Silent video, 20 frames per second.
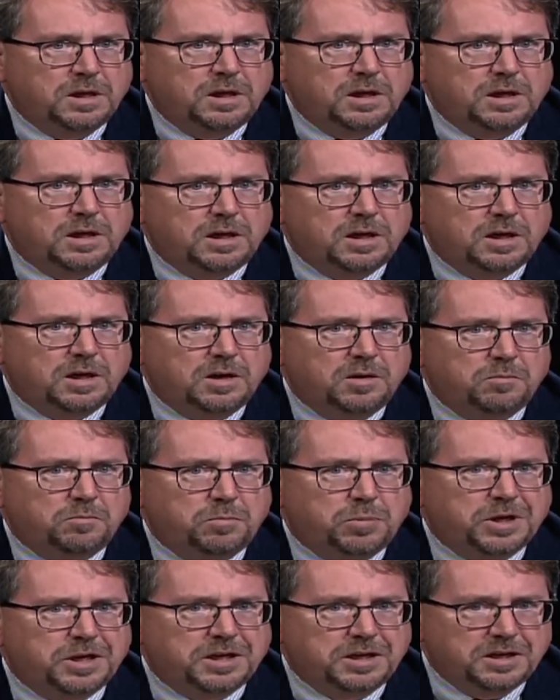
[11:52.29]

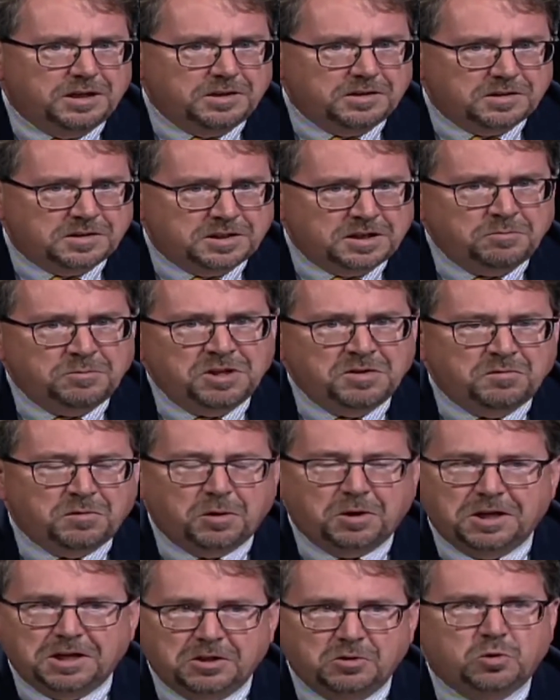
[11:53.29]
But something
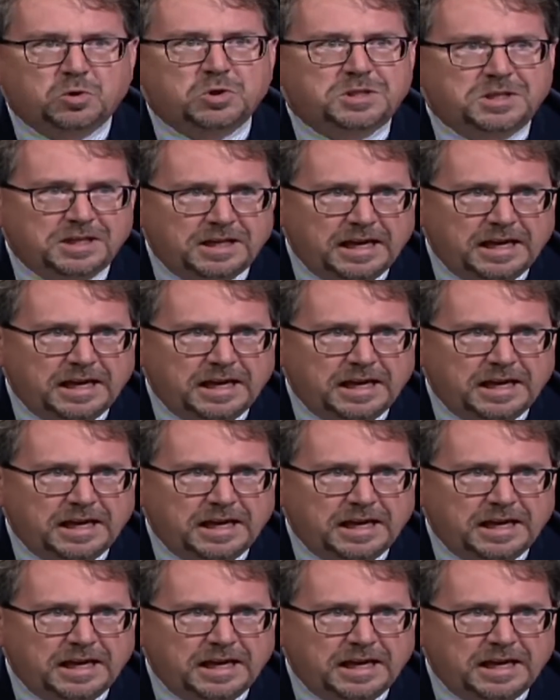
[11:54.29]
very interesting